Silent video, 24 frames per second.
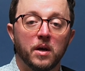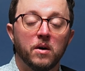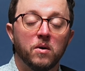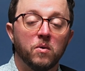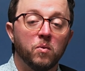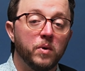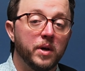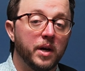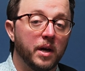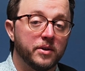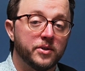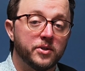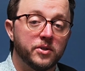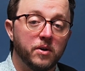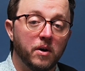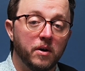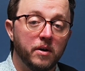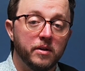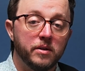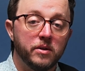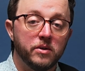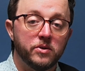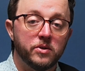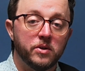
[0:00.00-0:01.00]
when I
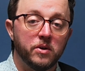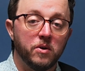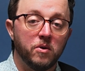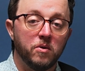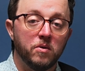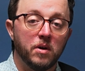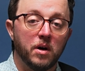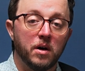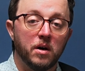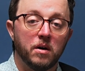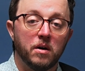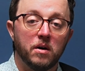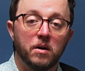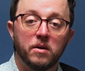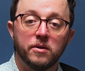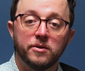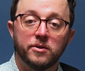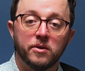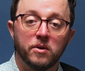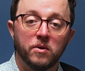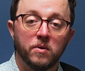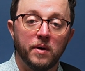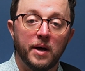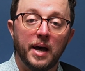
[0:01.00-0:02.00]
started this tune, I
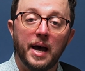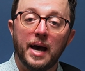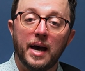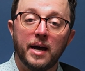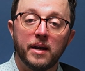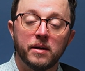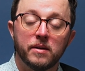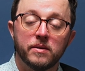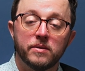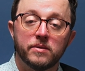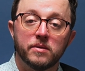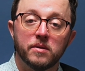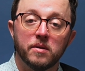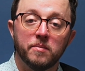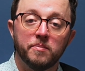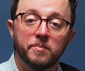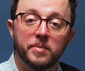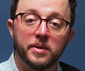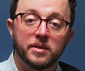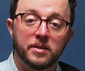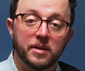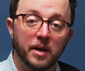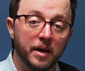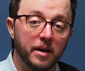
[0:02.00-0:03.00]
also added some
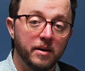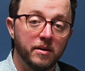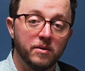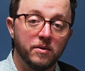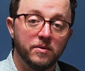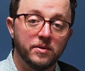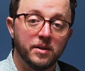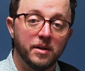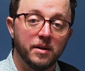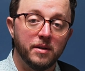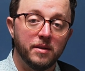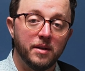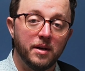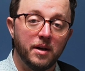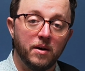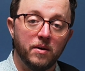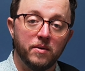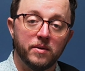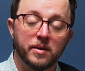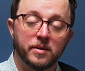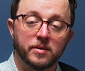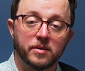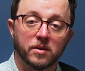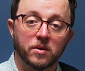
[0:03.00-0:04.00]
potatoes in there.
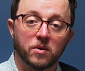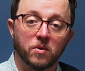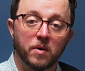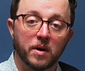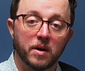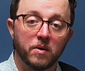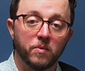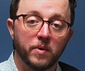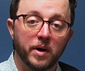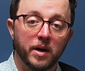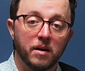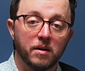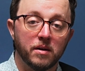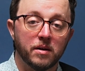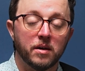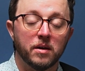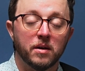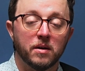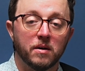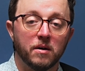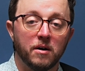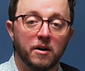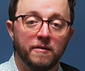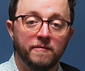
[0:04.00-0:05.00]
That's a great way to
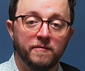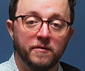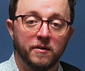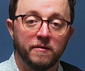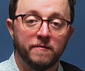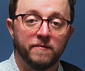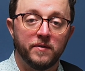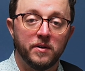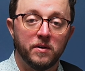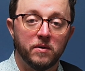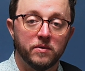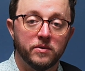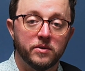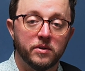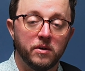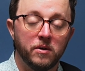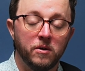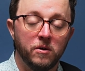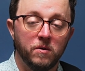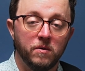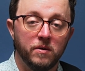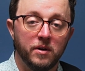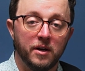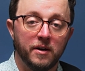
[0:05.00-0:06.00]
kick off a fiddle
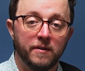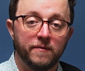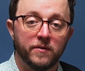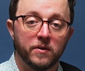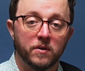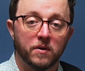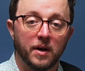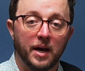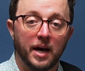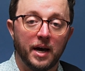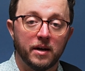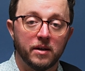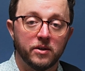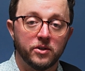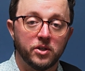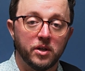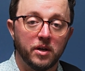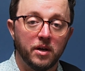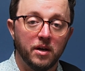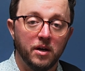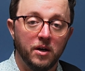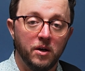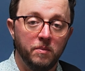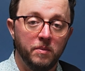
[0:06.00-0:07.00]
tune if you're at a
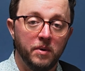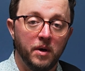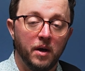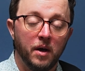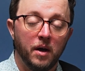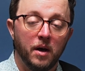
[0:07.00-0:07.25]
jam.